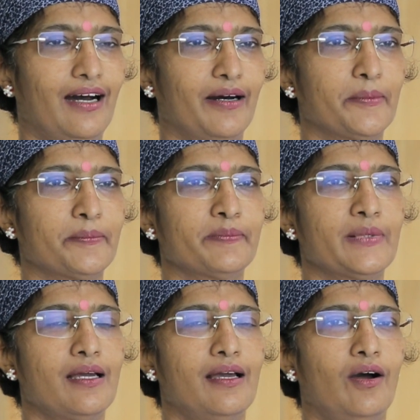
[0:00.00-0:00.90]

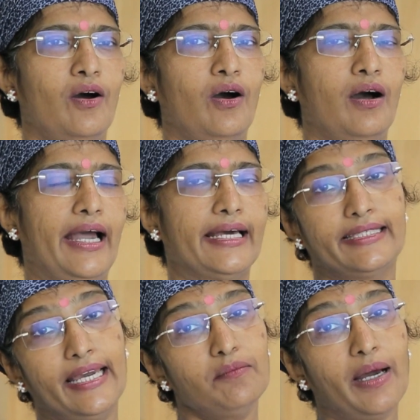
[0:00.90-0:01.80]

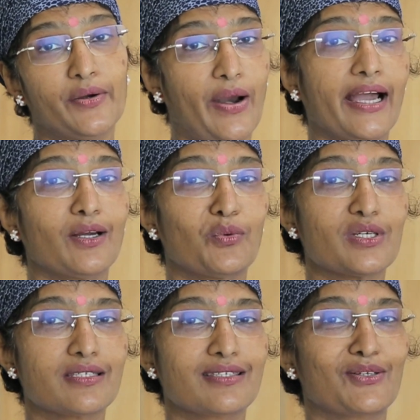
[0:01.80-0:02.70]
And then my rank
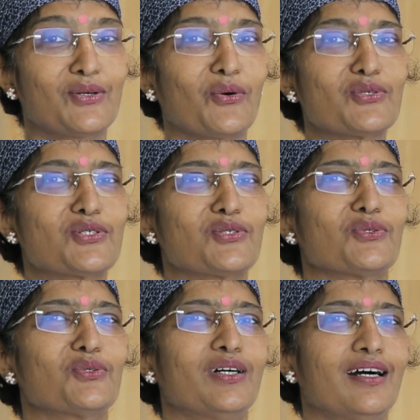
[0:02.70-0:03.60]
was close
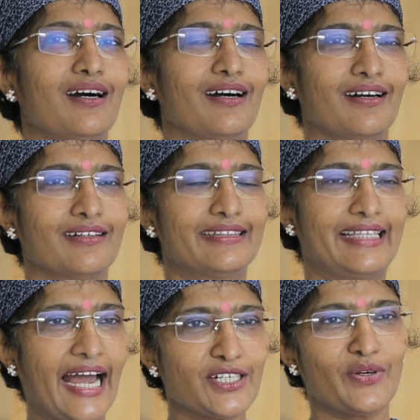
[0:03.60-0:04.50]
to
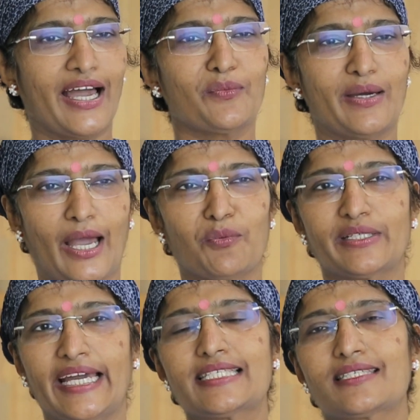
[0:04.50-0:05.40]
that rank where I
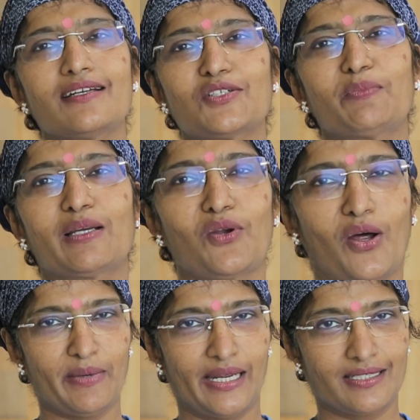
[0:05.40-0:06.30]
would get surgery but
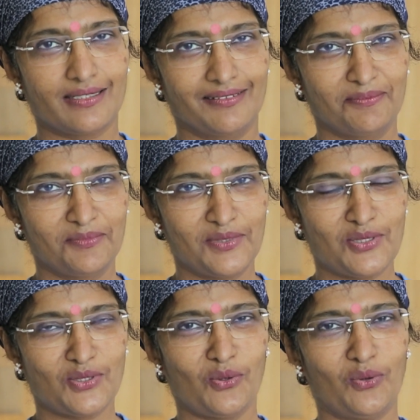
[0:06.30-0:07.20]
medicine.
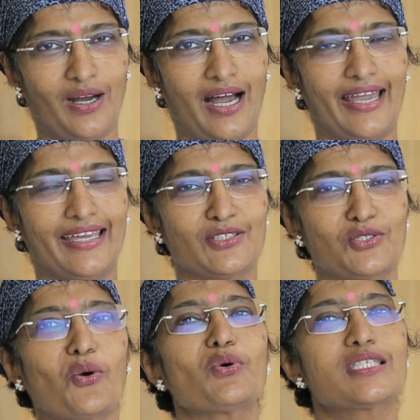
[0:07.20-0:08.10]
So I
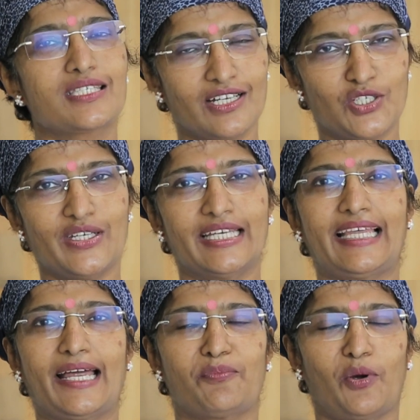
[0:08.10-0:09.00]
chose surgery
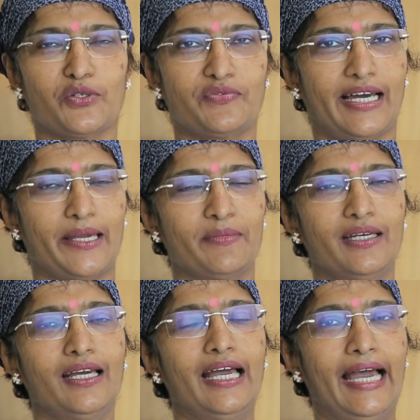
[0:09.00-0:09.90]
at that point of
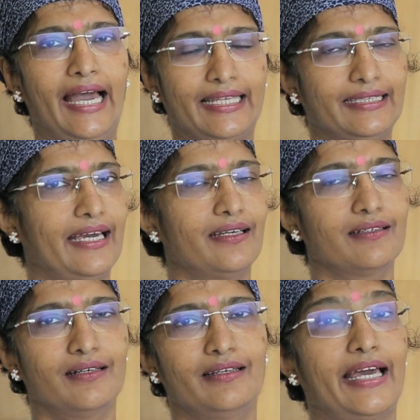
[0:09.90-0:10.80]
time, and
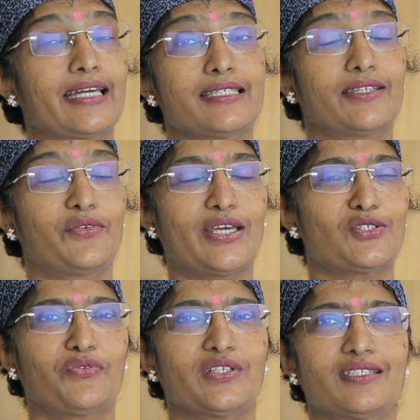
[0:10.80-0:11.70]
then like I say, the
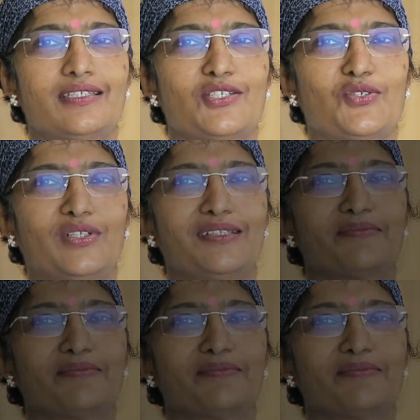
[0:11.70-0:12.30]
rest of it is history.